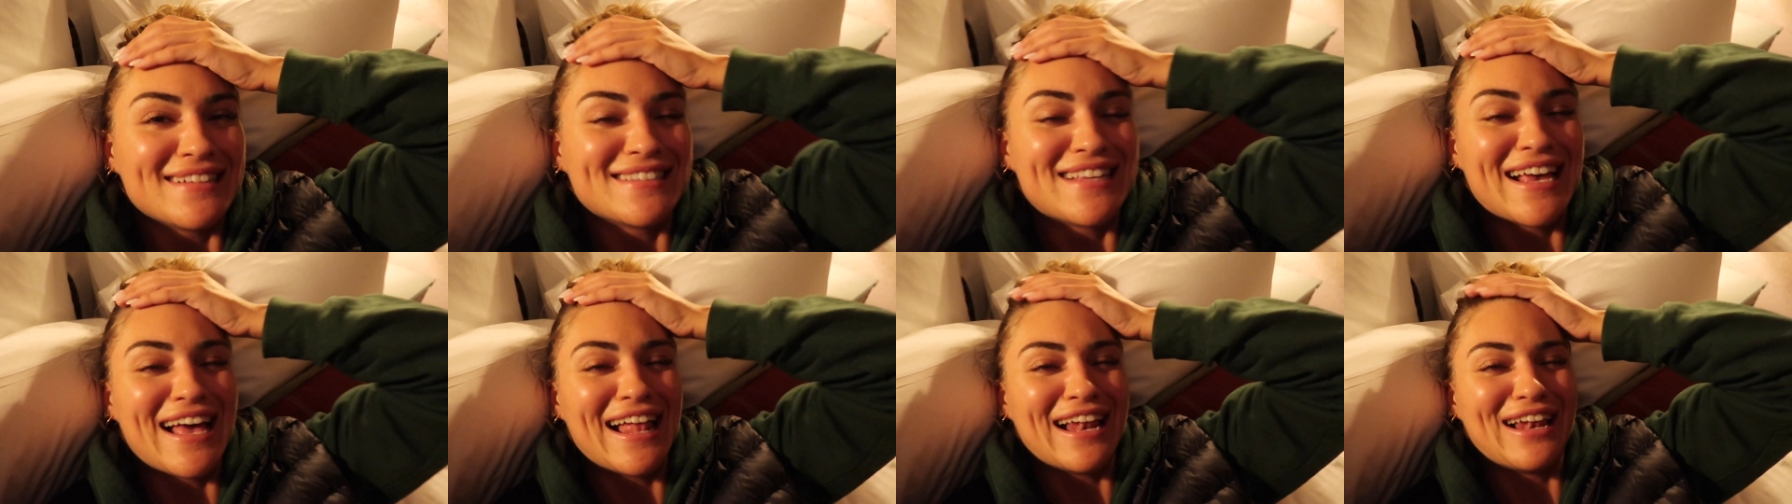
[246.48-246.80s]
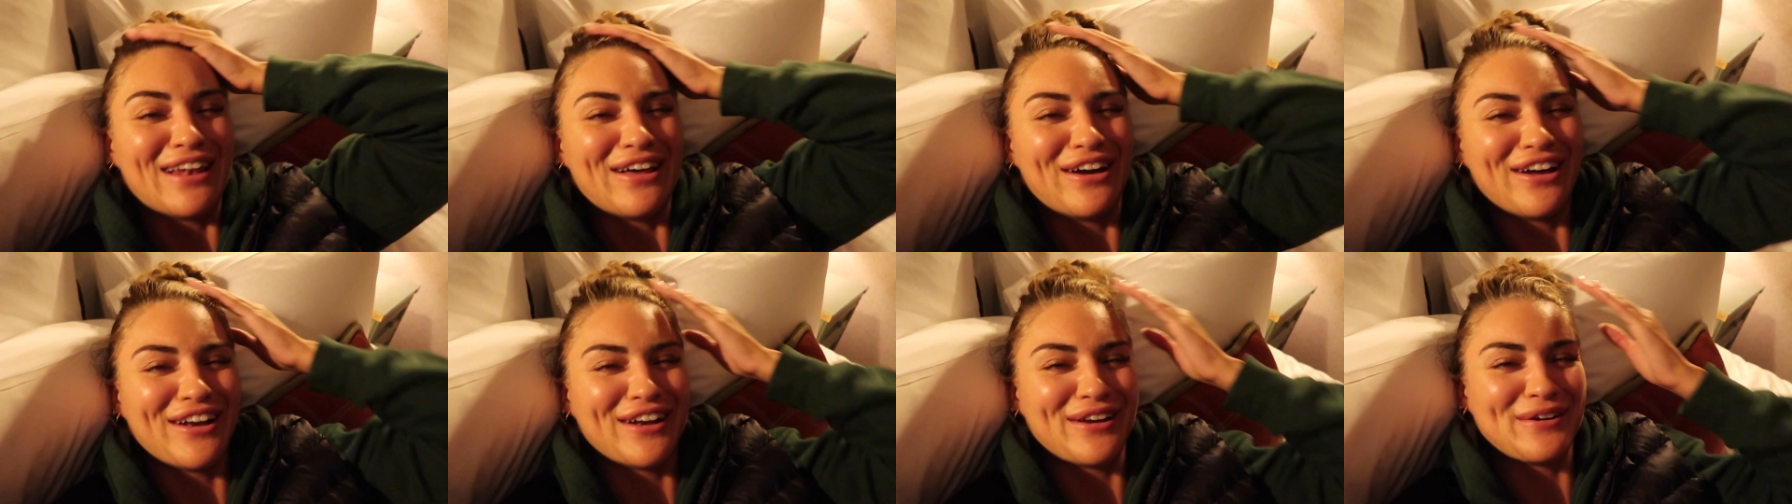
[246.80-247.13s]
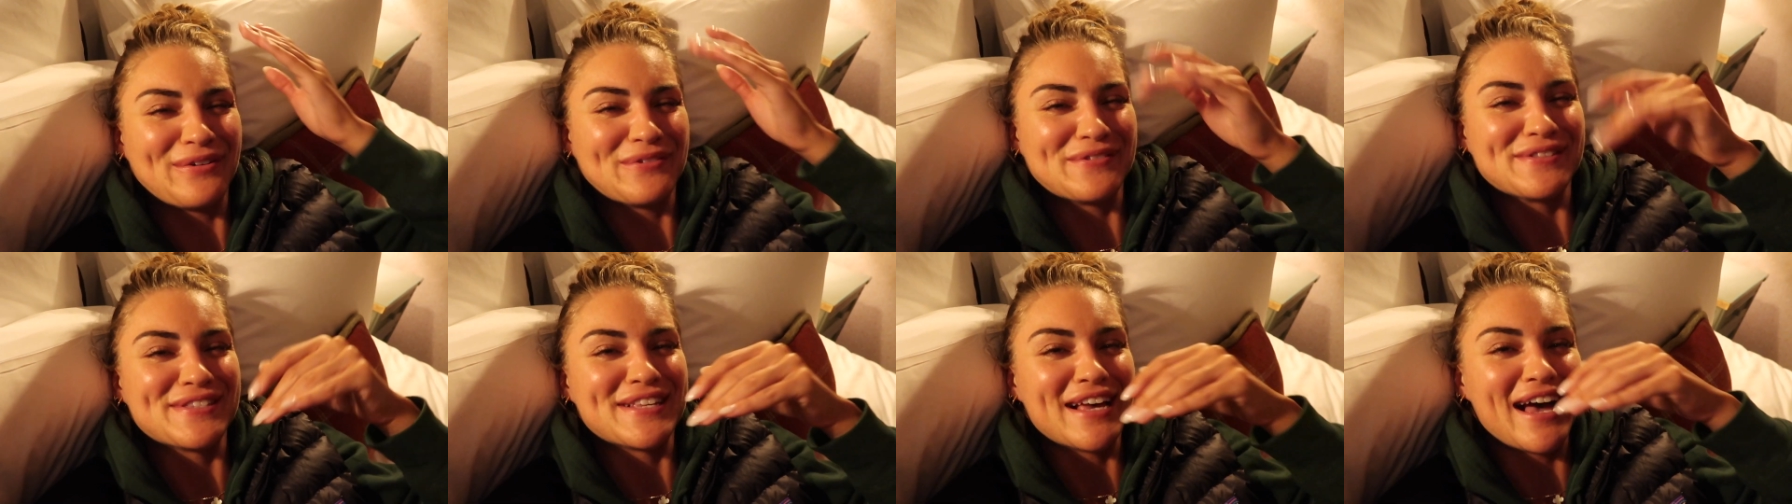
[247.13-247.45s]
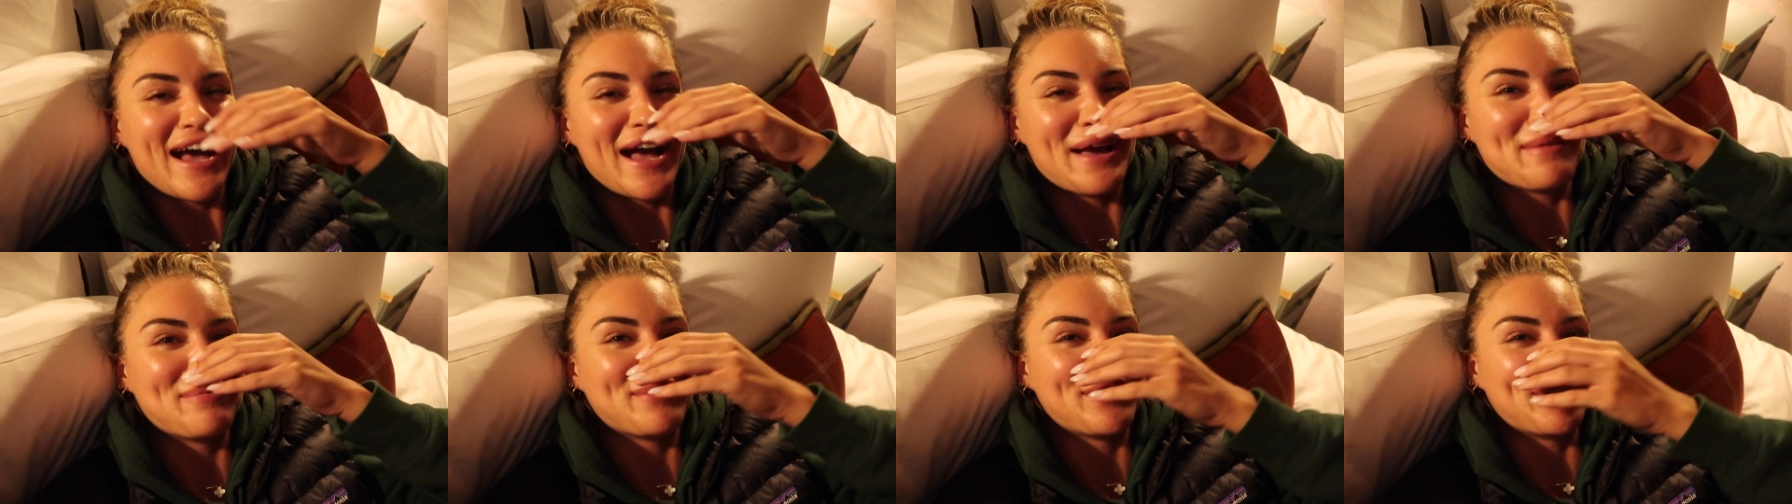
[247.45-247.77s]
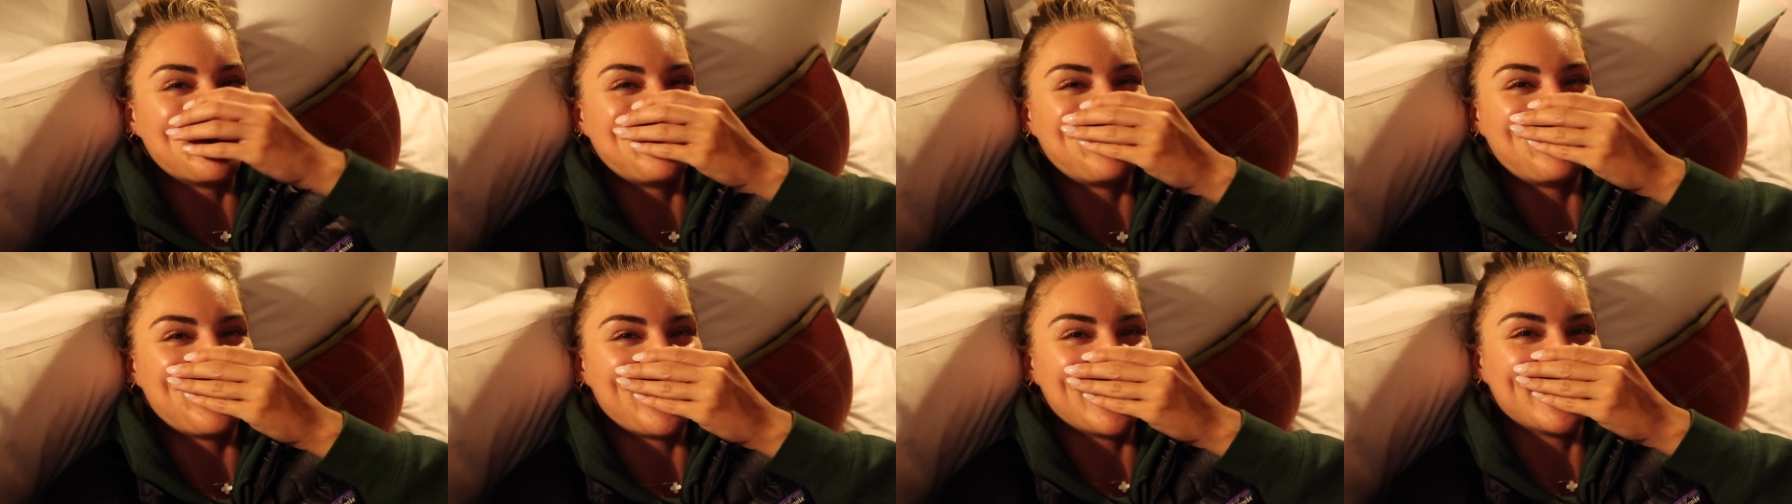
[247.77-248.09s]
It's a lot of time
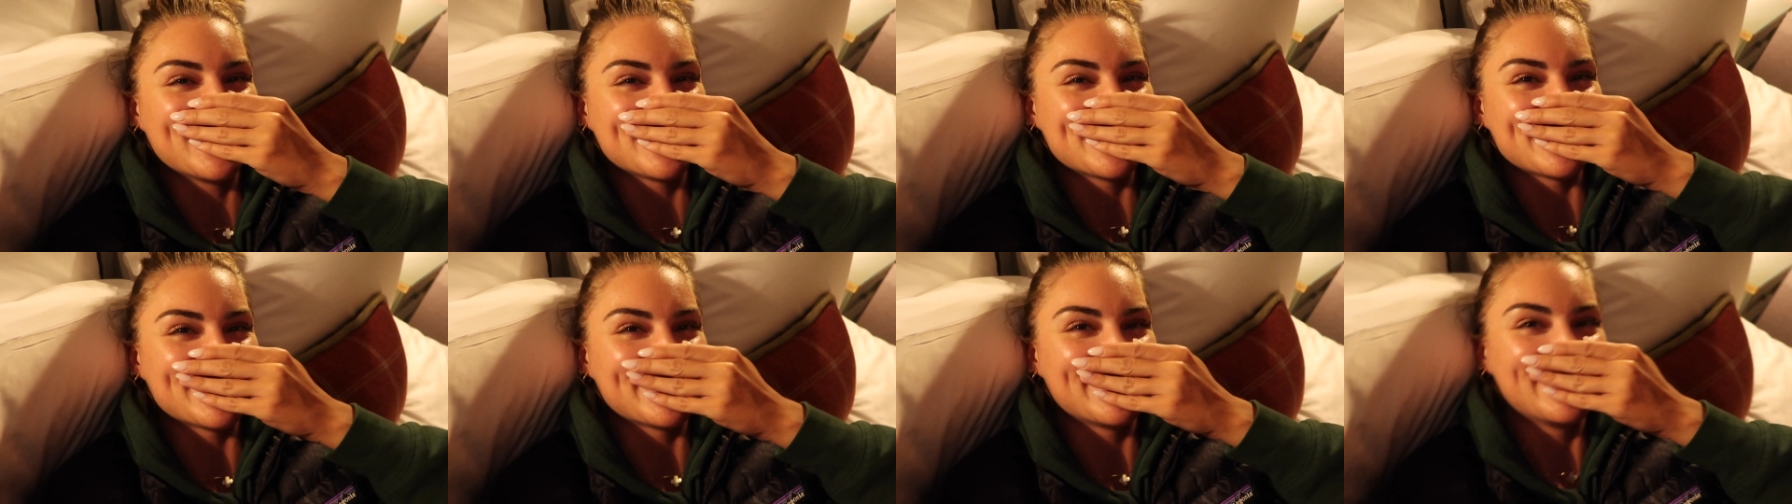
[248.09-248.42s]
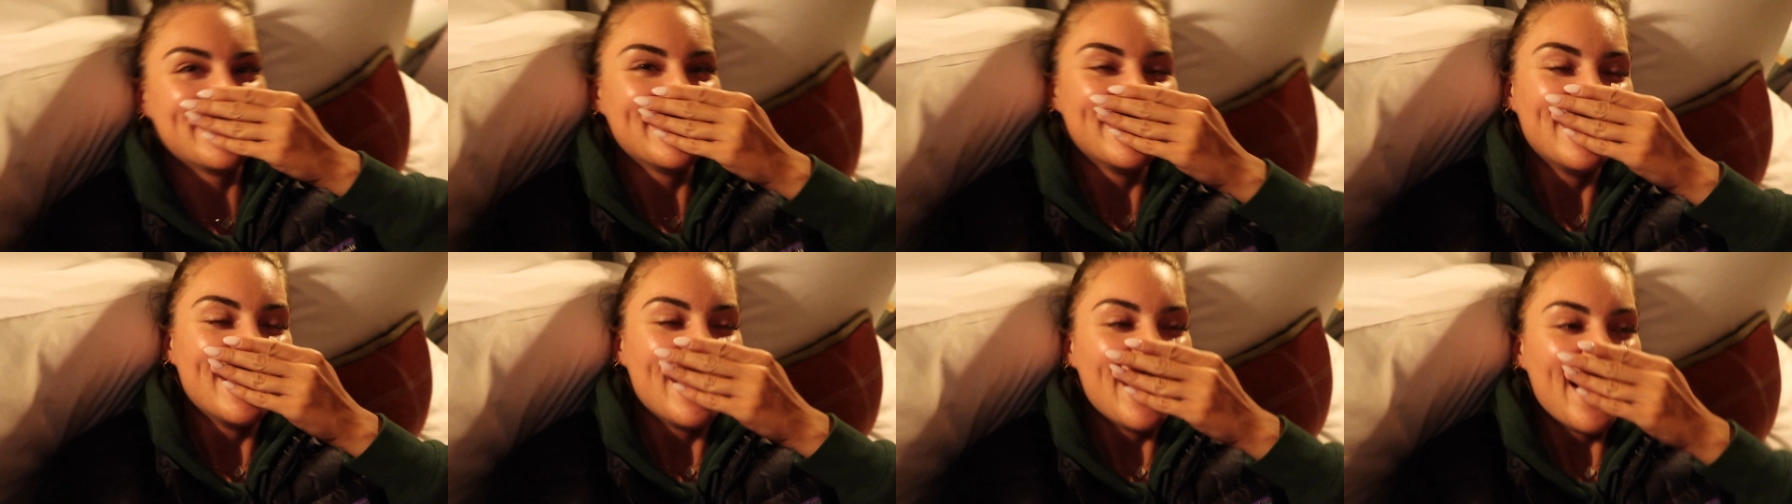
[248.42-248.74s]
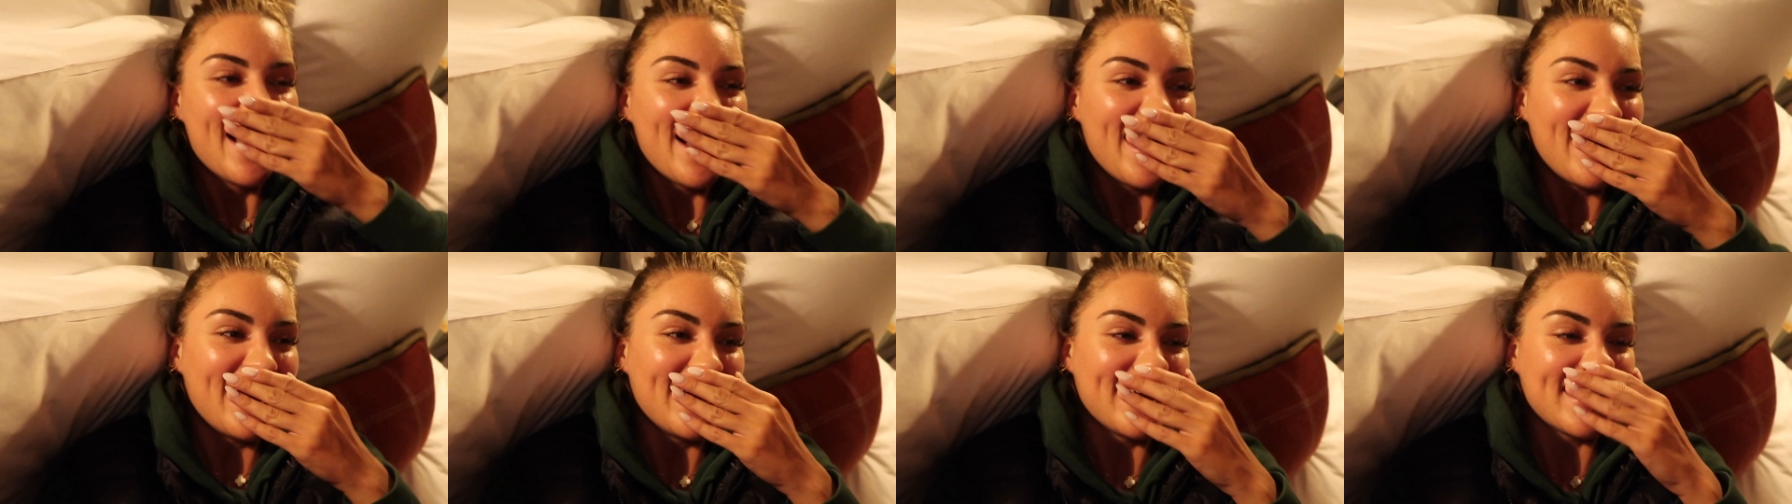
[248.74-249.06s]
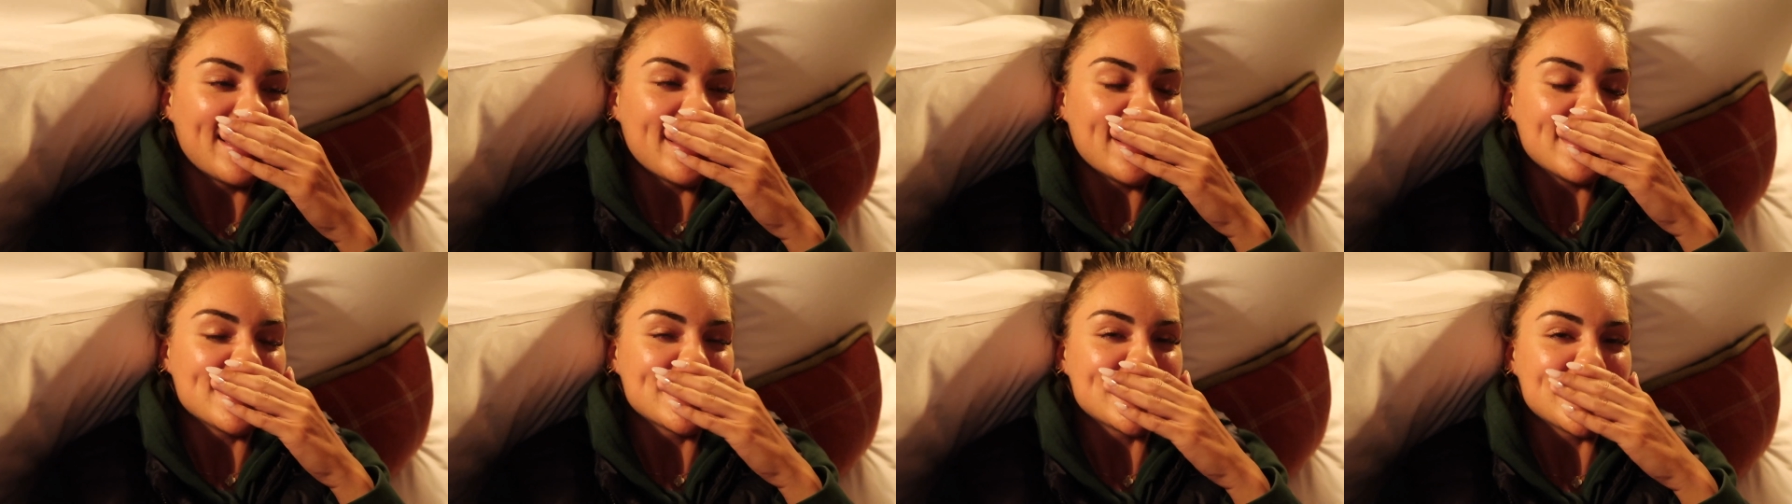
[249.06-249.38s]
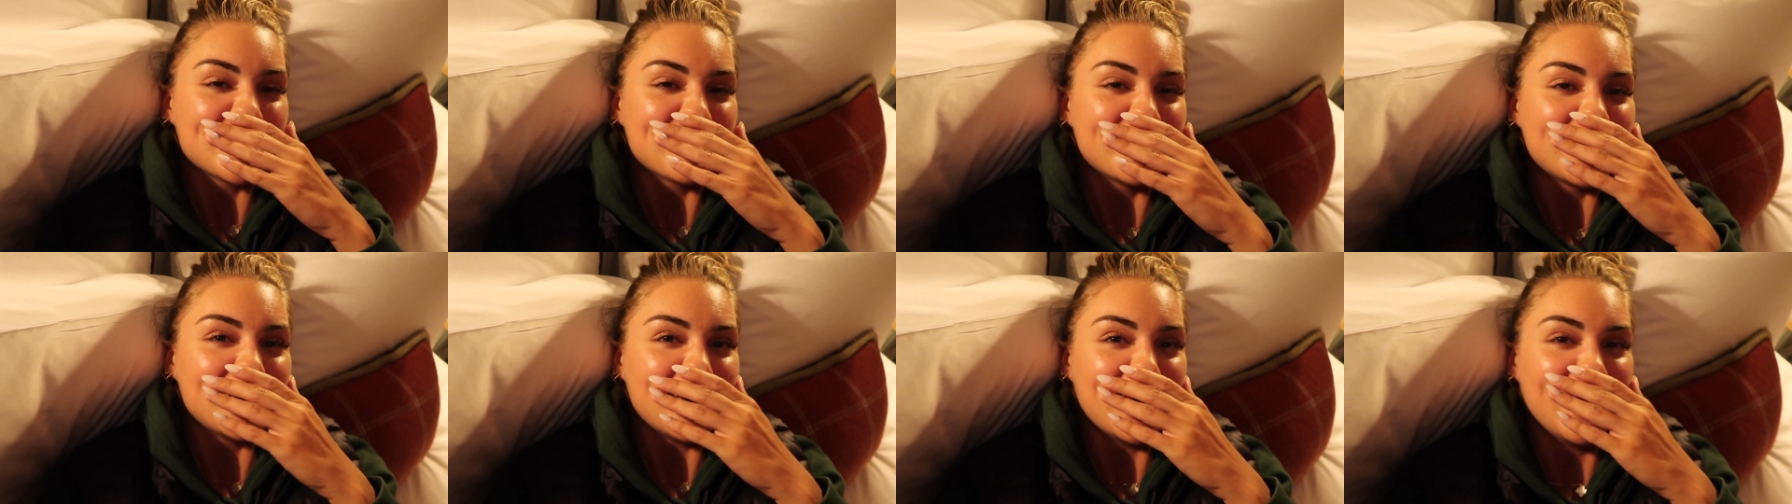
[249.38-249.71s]
difference. I can't even